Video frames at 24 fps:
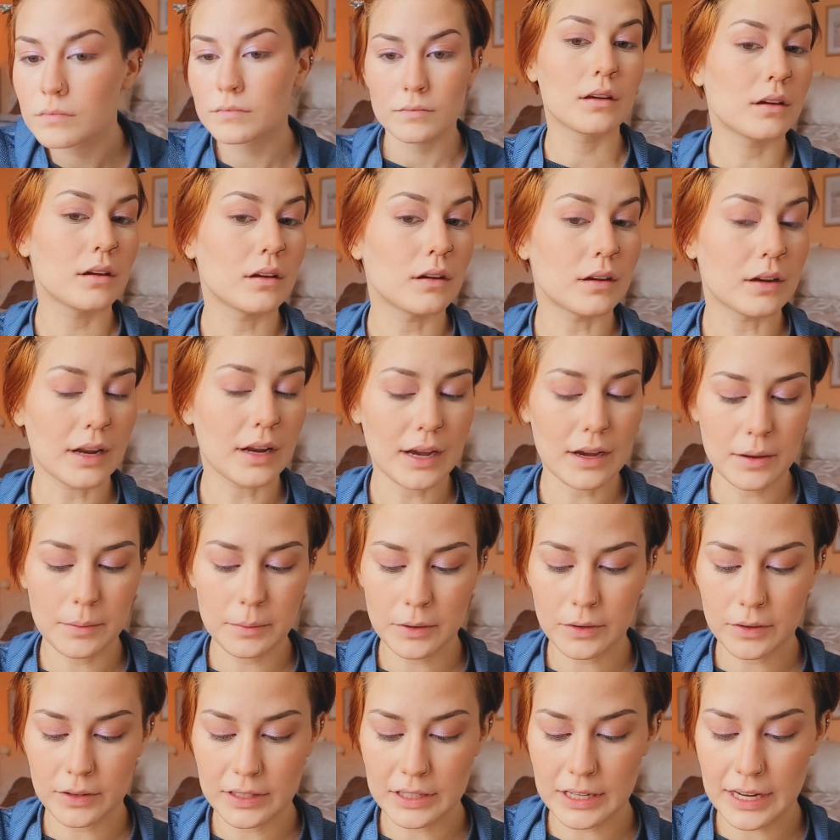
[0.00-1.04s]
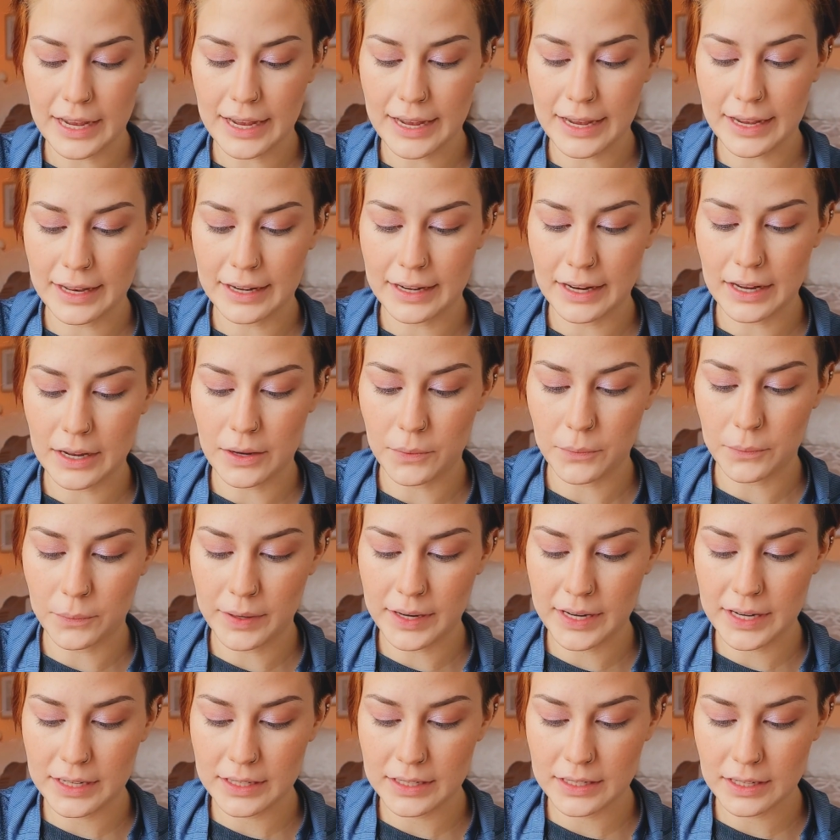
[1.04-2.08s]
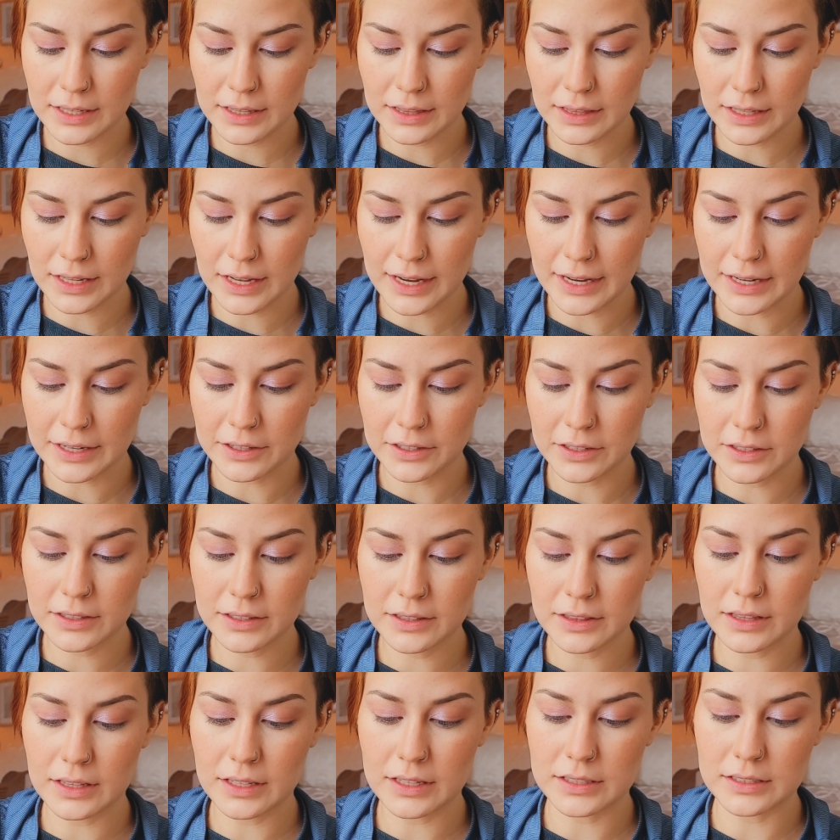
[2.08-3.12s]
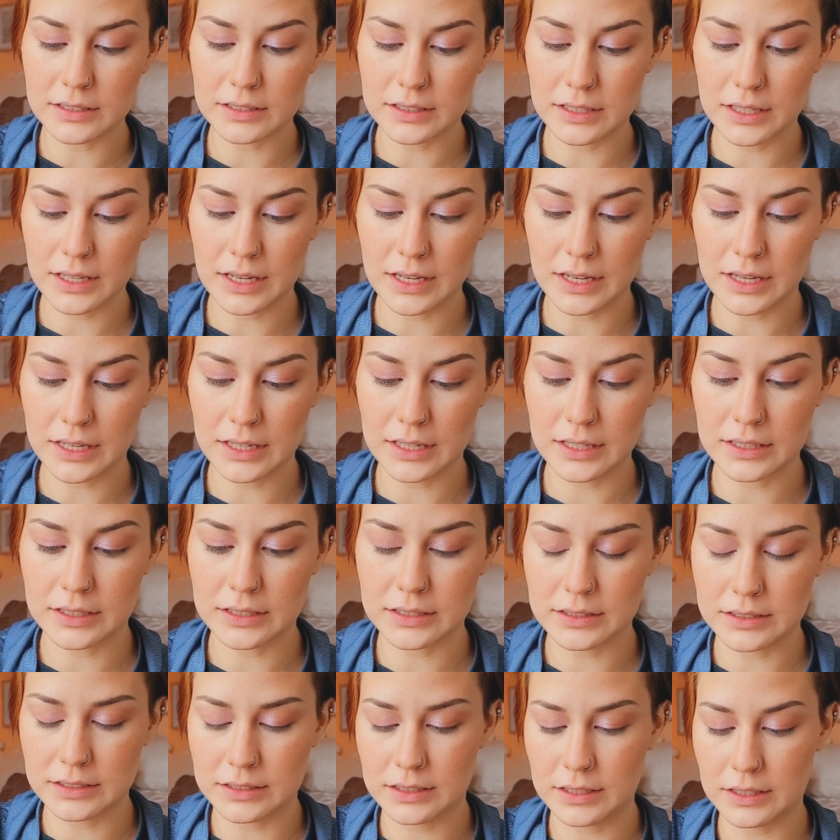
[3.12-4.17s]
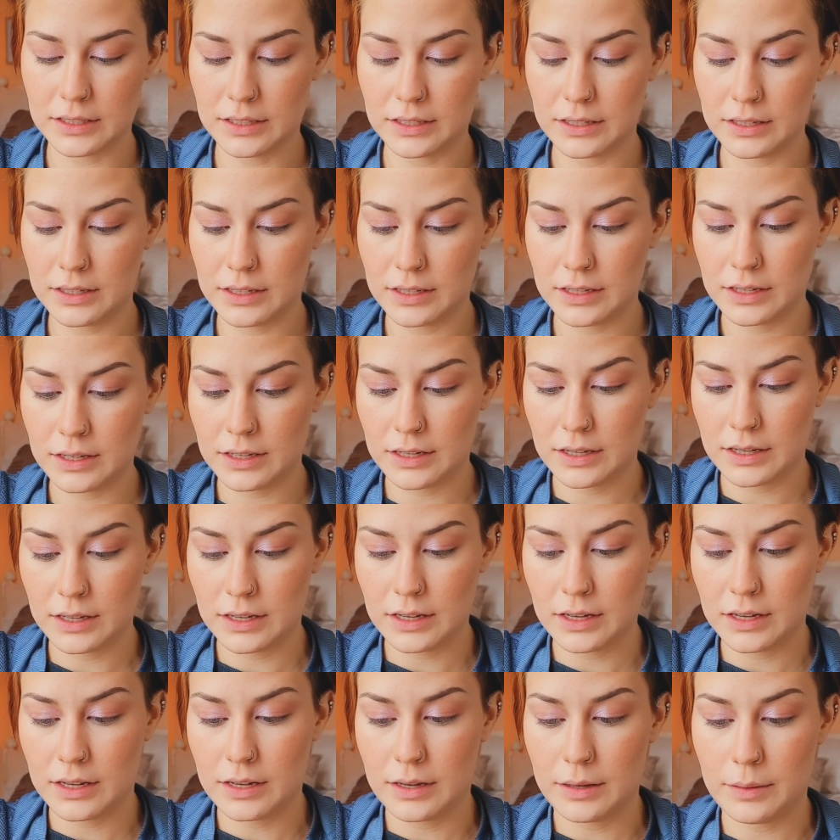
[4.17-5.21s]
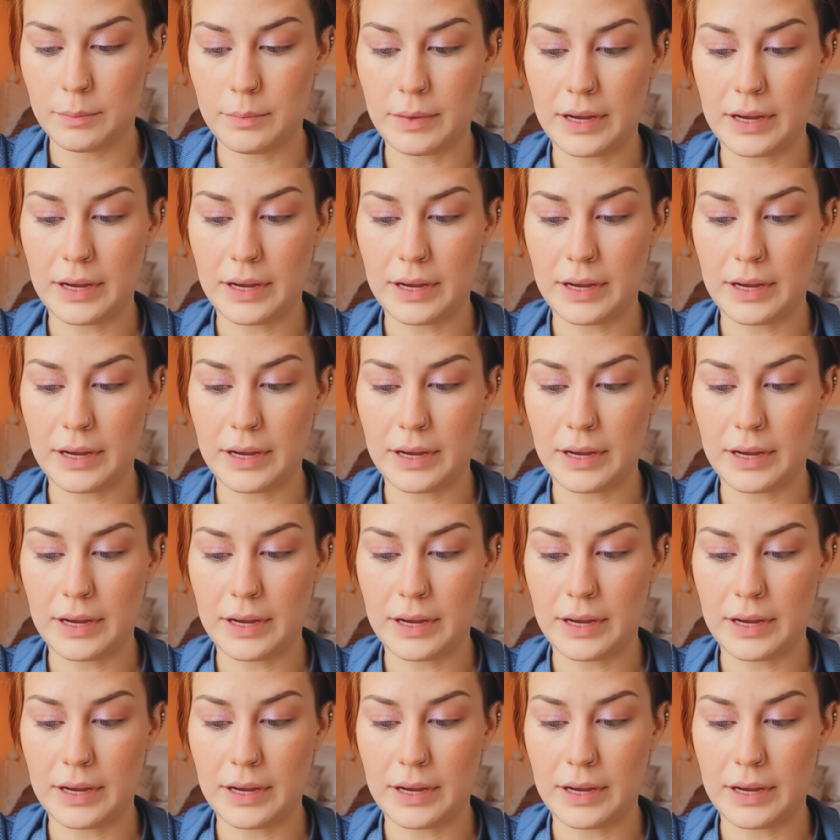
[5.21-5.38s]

Now I'm going to add a winged liner. This is by